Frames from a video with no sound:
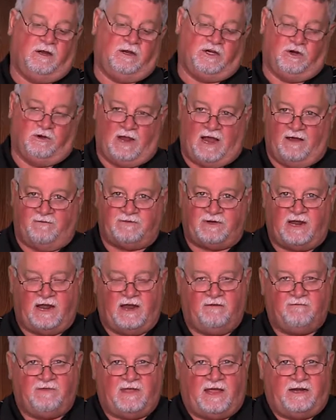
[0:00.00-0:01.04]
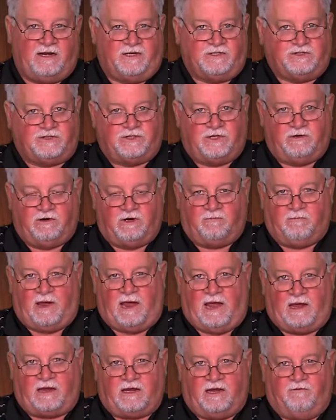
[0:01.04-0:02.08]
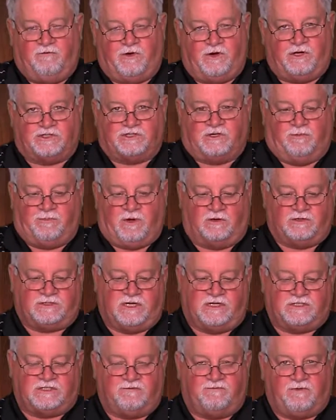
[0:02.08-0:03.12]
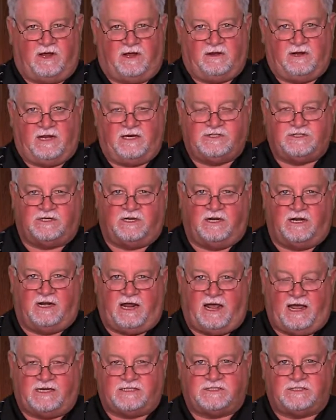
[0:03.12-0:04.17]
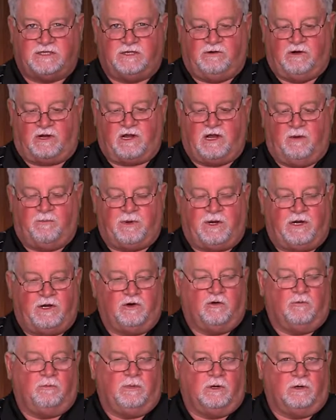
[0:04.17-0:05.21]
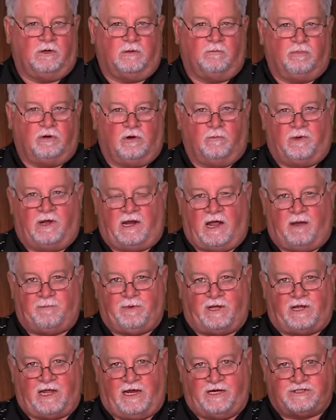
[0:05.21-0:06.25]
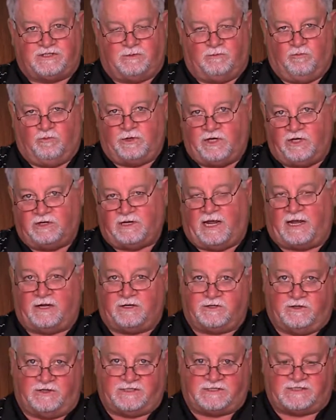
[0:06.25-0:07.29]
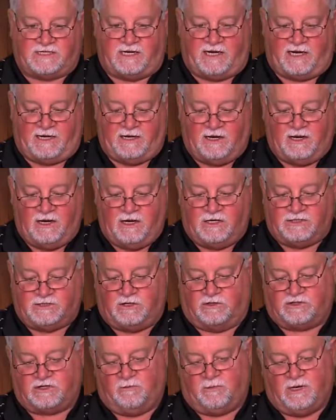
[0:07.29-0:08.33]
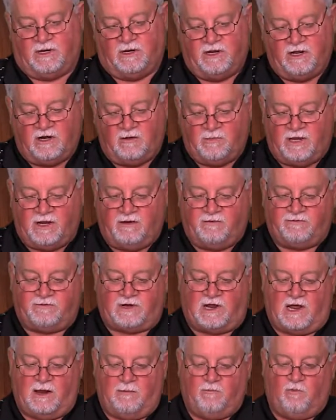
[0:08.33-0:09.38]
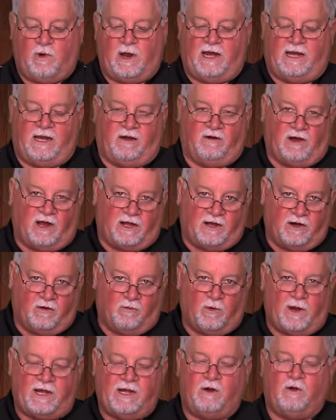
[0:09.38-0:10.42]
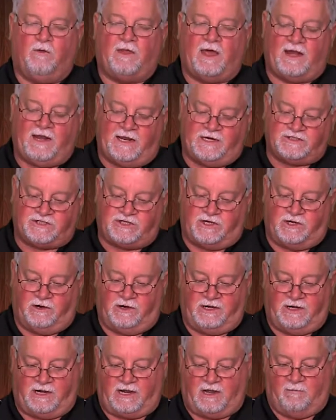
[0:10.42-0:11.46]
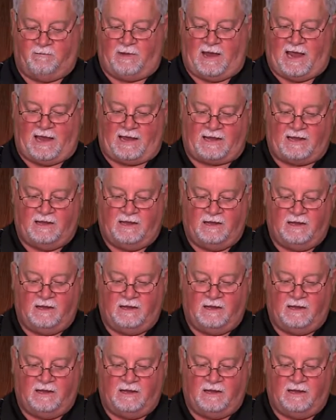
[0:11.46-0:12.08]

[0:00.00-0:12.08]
You have to have that engineering back if you're using the post-tension foundation, and it has to accompany your building permit application when you take it to the city. So there's going to be a little bit of time waiting right here, waiting on that engineering to come back.